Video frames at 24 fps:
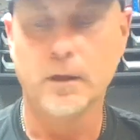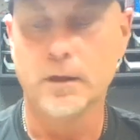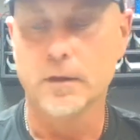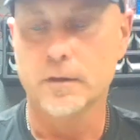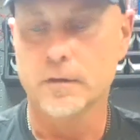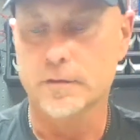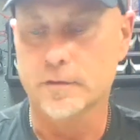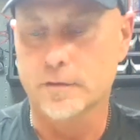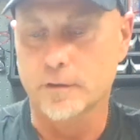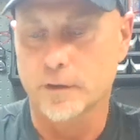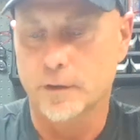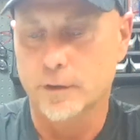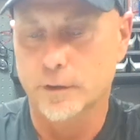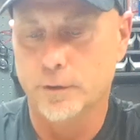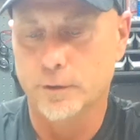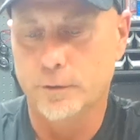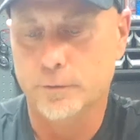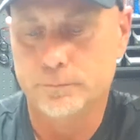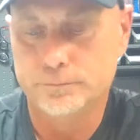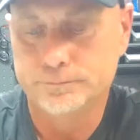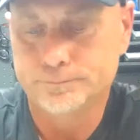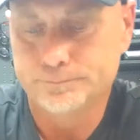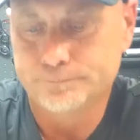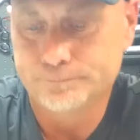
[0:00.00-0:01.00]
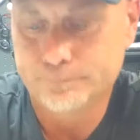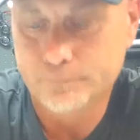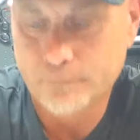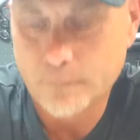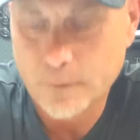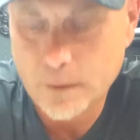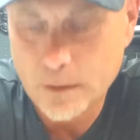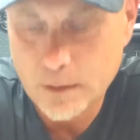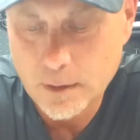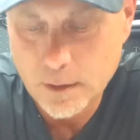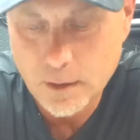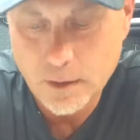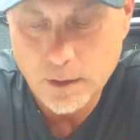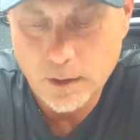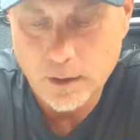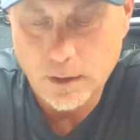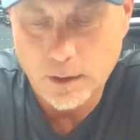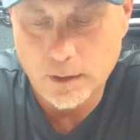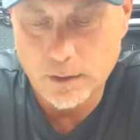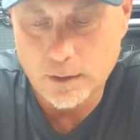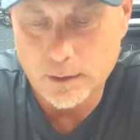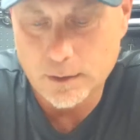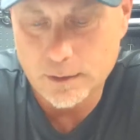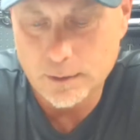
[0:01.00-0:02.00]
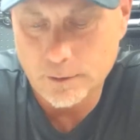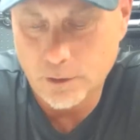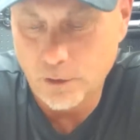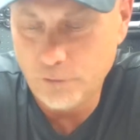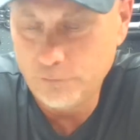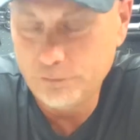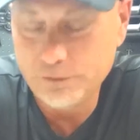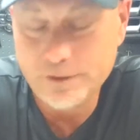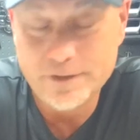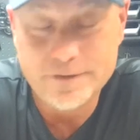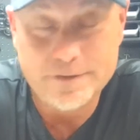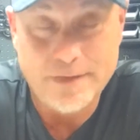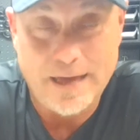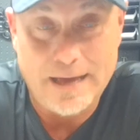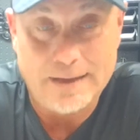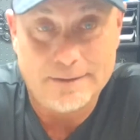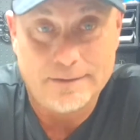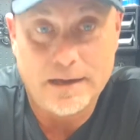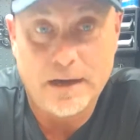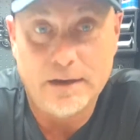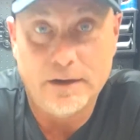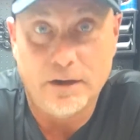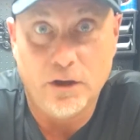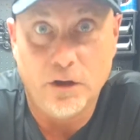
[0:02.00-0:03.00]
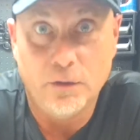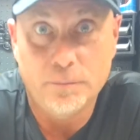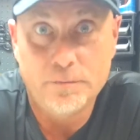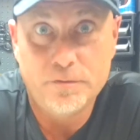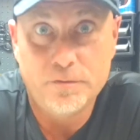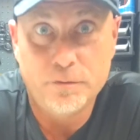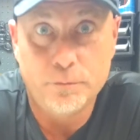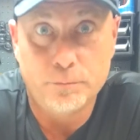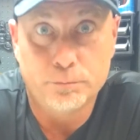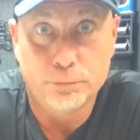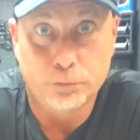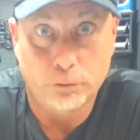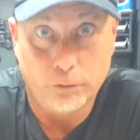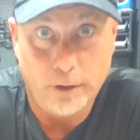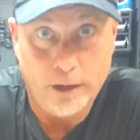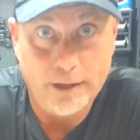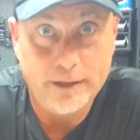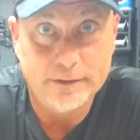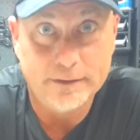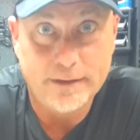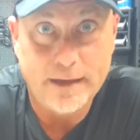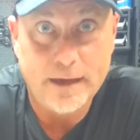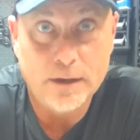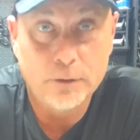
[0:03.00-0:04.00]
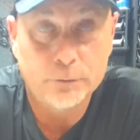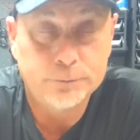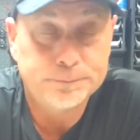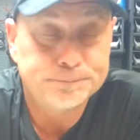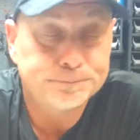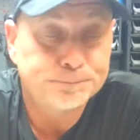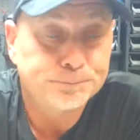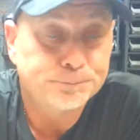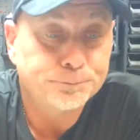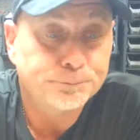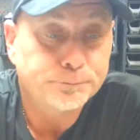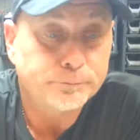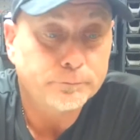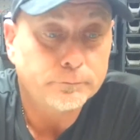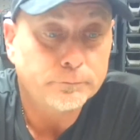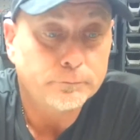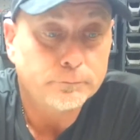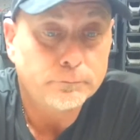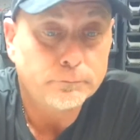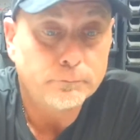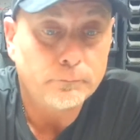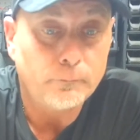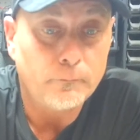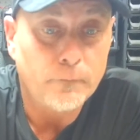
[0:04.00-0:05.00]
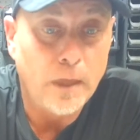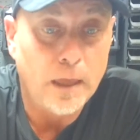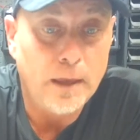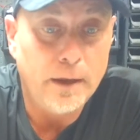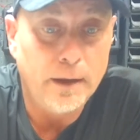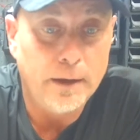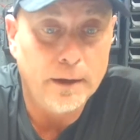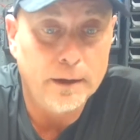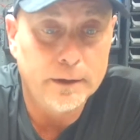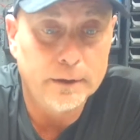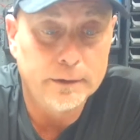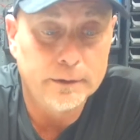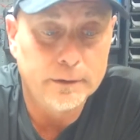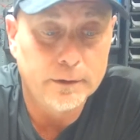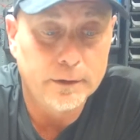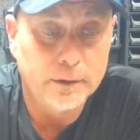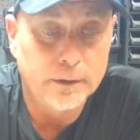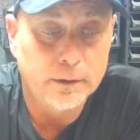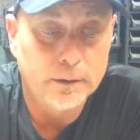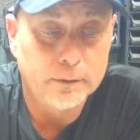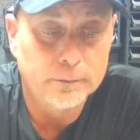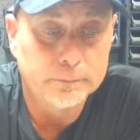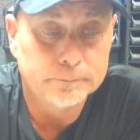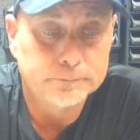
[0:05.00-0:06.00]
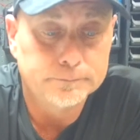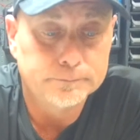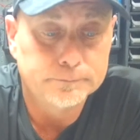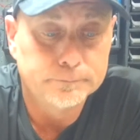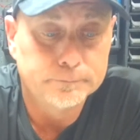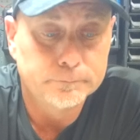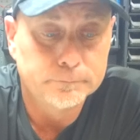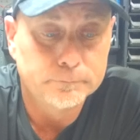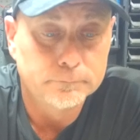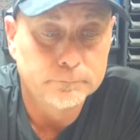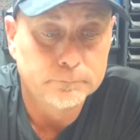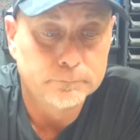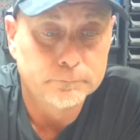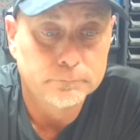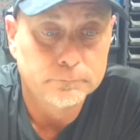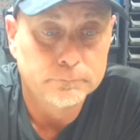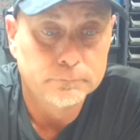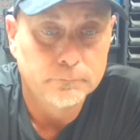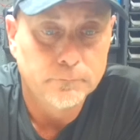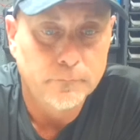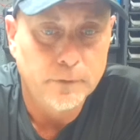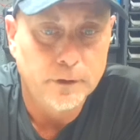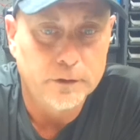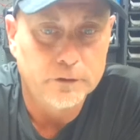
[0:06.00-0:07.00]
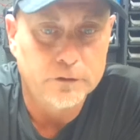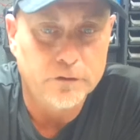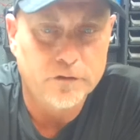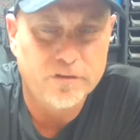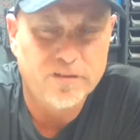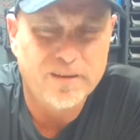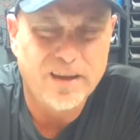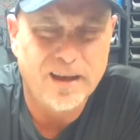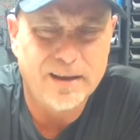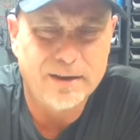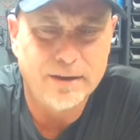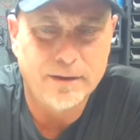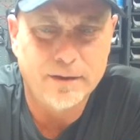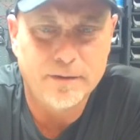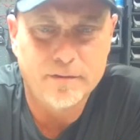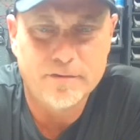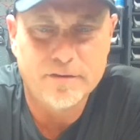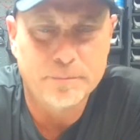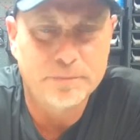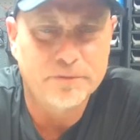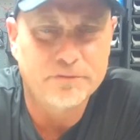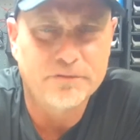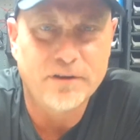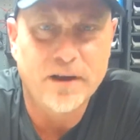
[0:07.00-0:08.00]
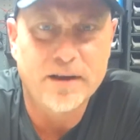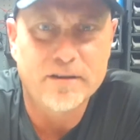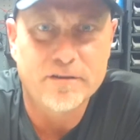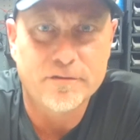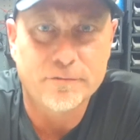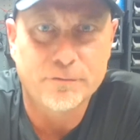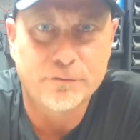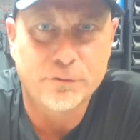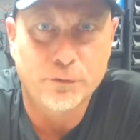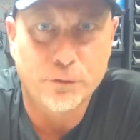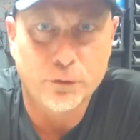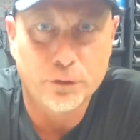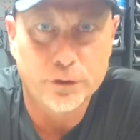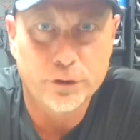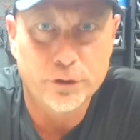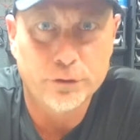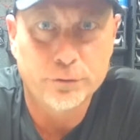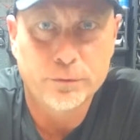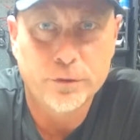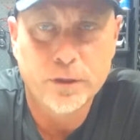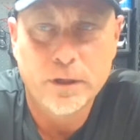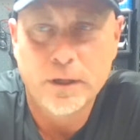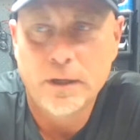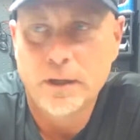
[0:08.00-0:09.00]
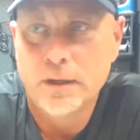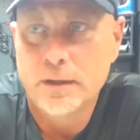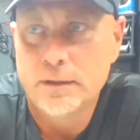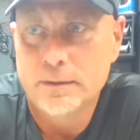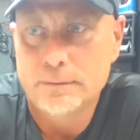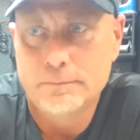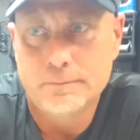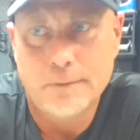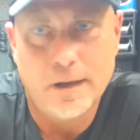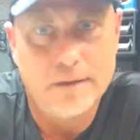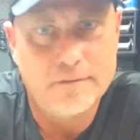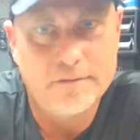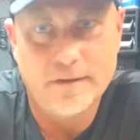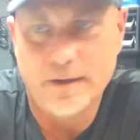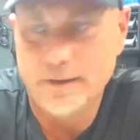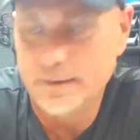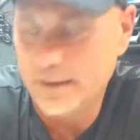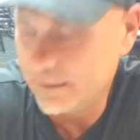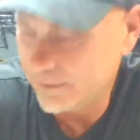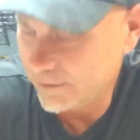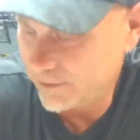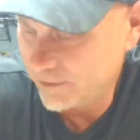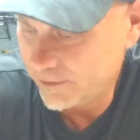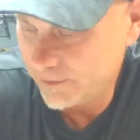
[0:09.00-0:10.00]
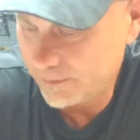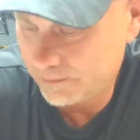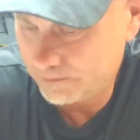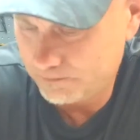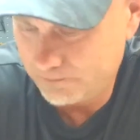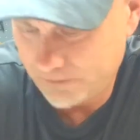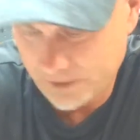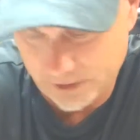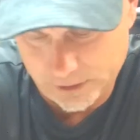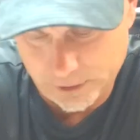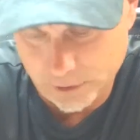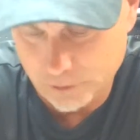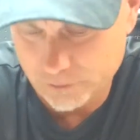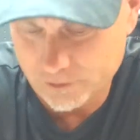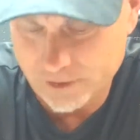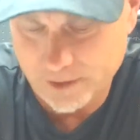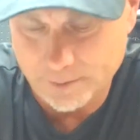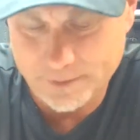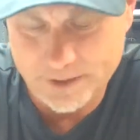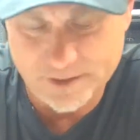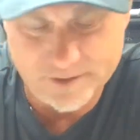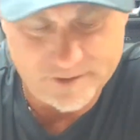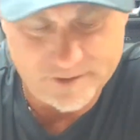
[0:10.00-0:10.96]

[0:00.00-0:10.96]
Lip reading: So hopefully that kind of helps you break it down and just kind of simplifies it for you. I'm not saying that this video is going to be the